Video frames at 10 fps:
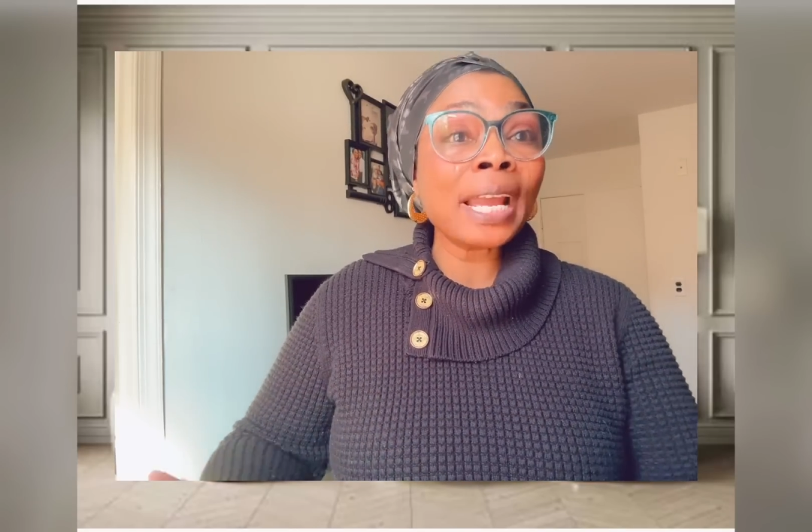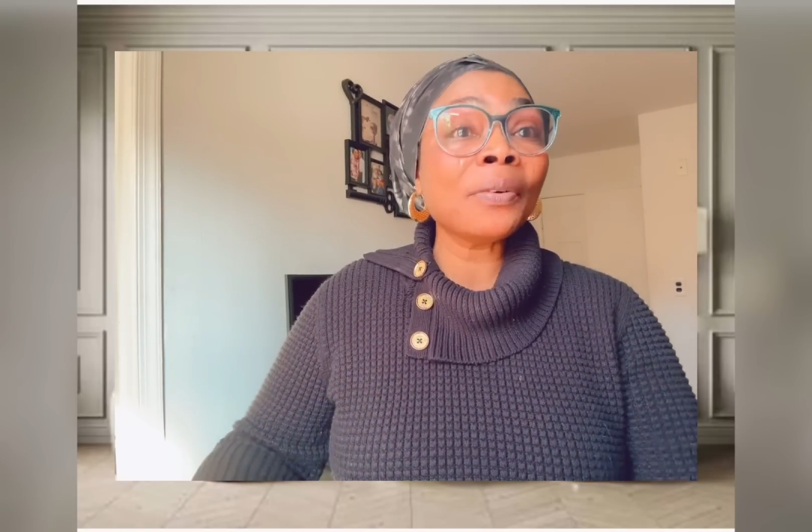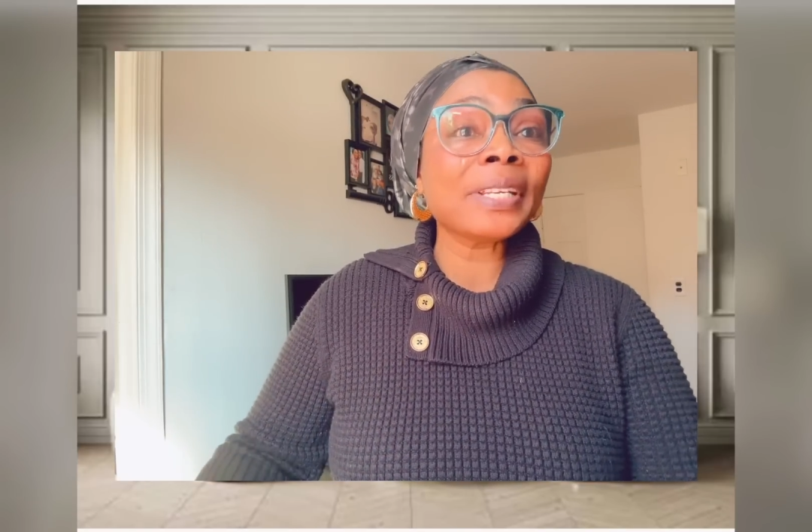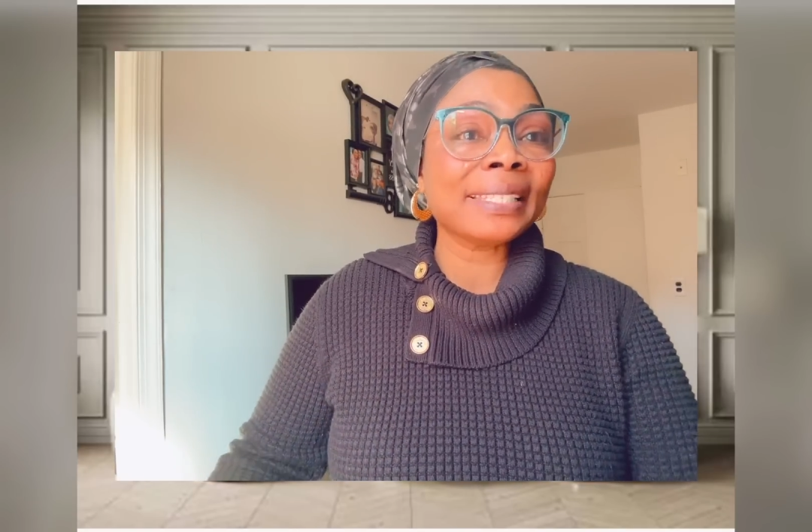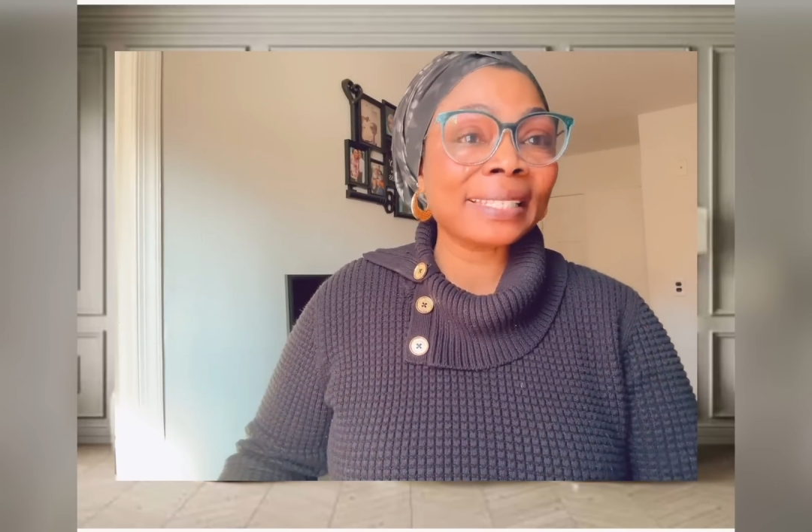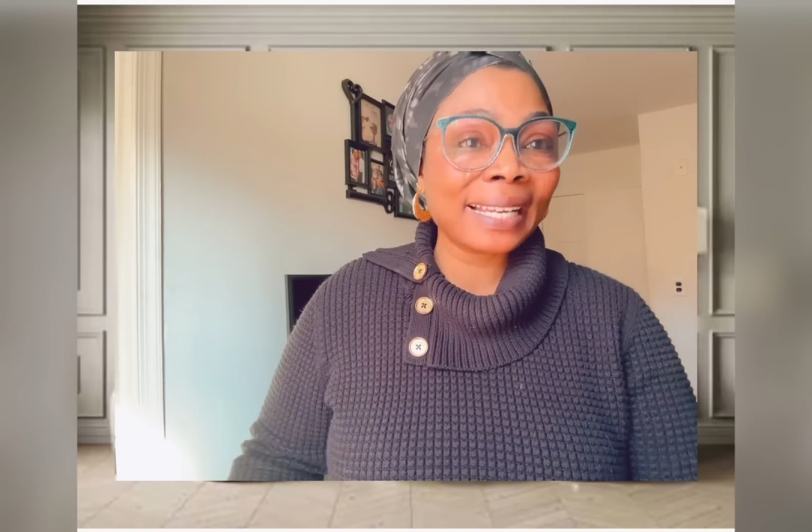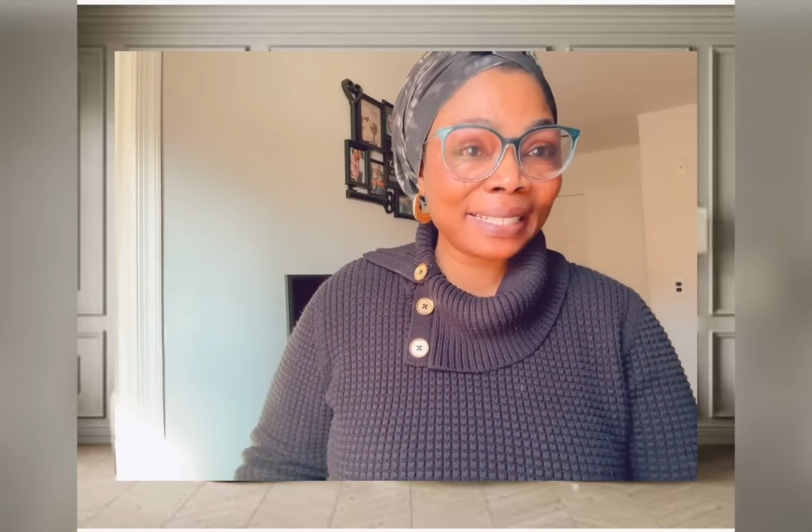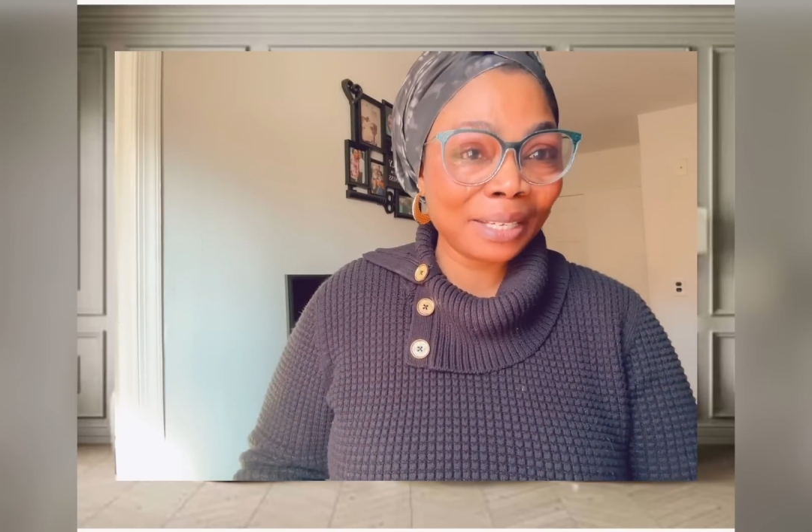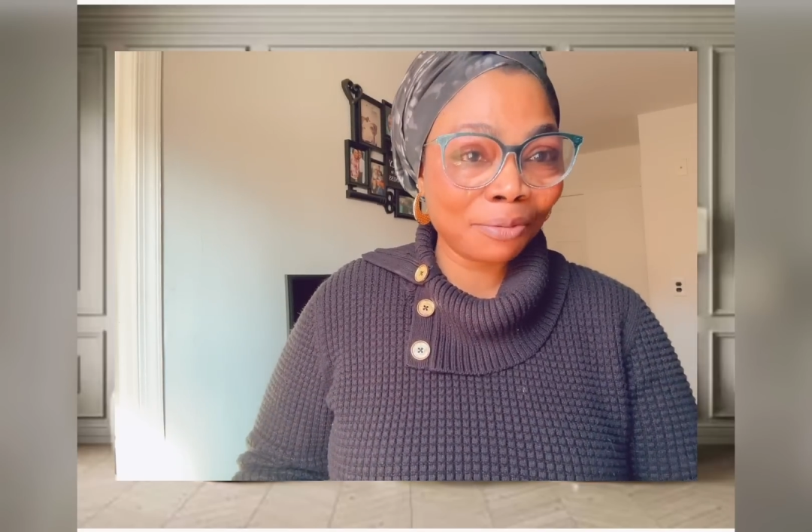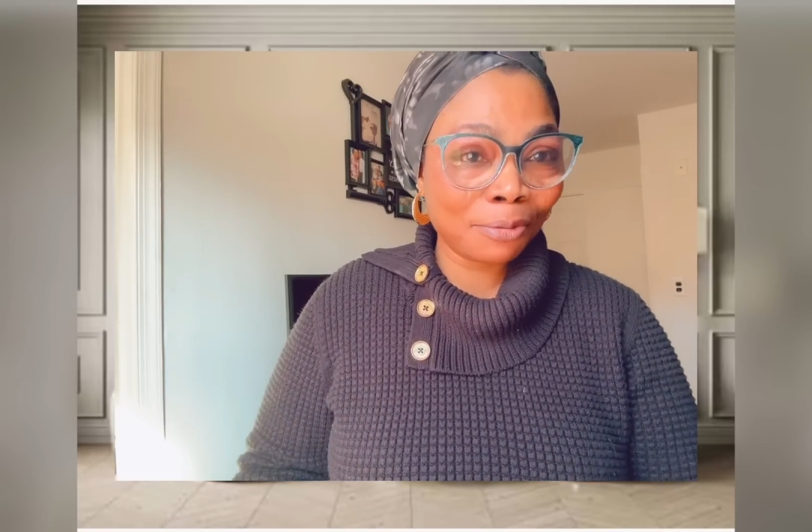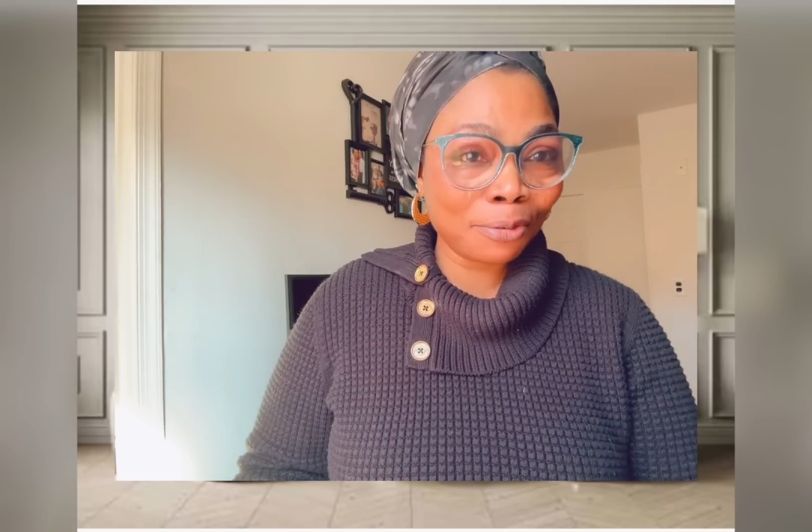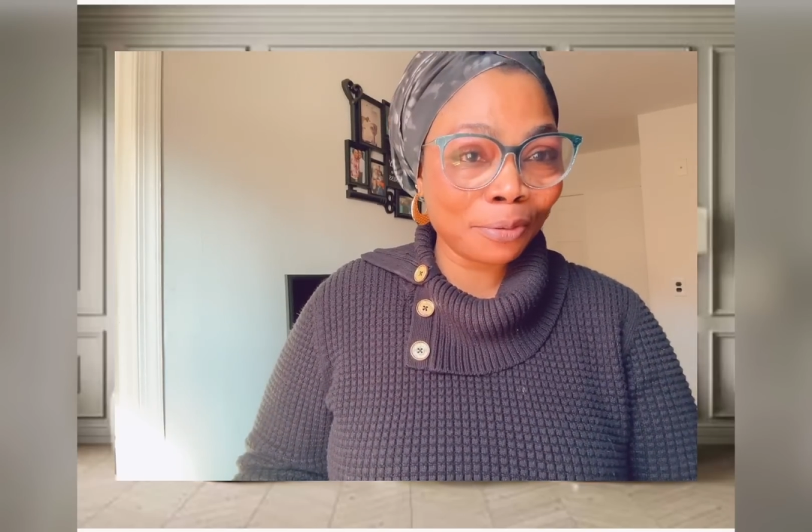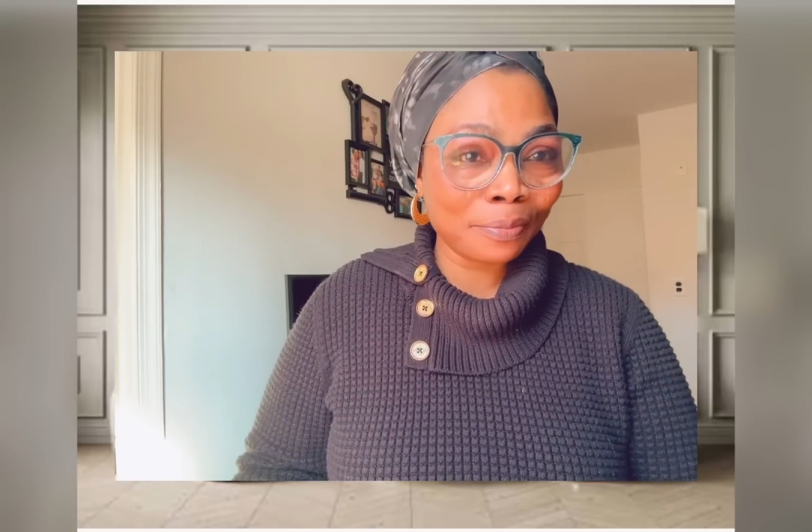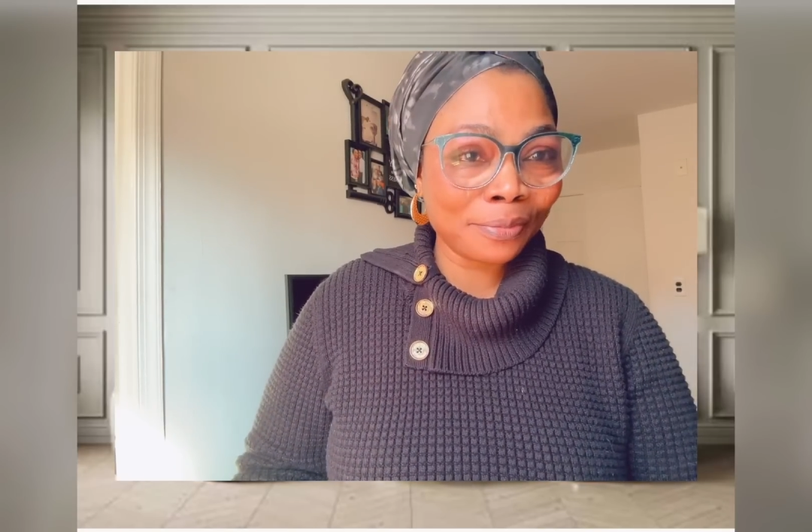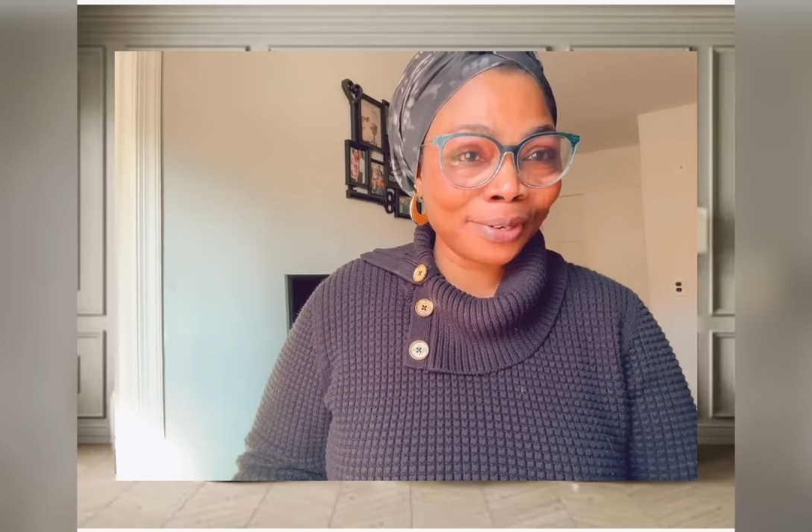how they started from,